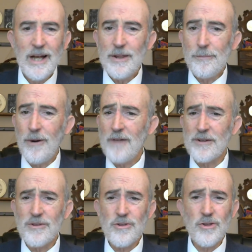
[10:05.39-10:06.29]
The
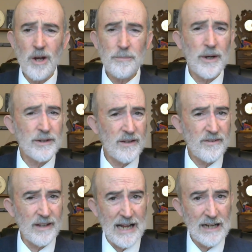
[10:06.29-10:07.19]
prophets jump on this
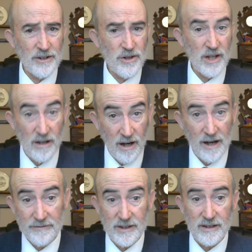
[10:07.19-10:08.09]
analogy
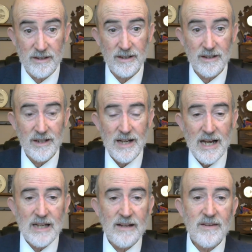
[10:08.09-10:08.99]
often.
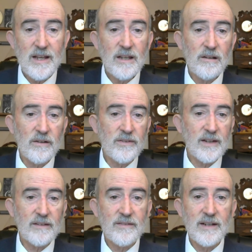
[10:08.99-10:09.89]
In Ezekiel
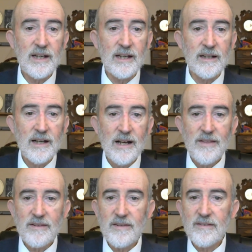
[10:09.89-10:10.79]
16,
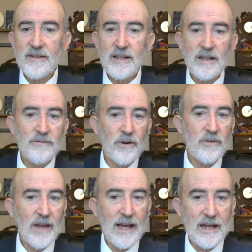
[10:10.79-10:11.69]
this is seen in
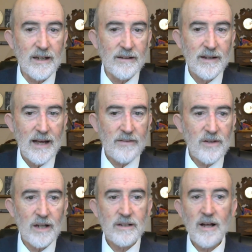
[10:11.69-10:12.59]
verse 8 as
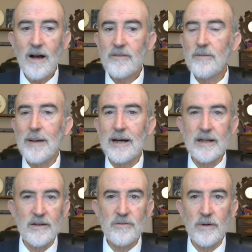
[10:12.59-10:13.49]
God talks about
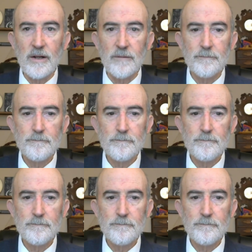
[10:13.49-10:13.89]
Israel.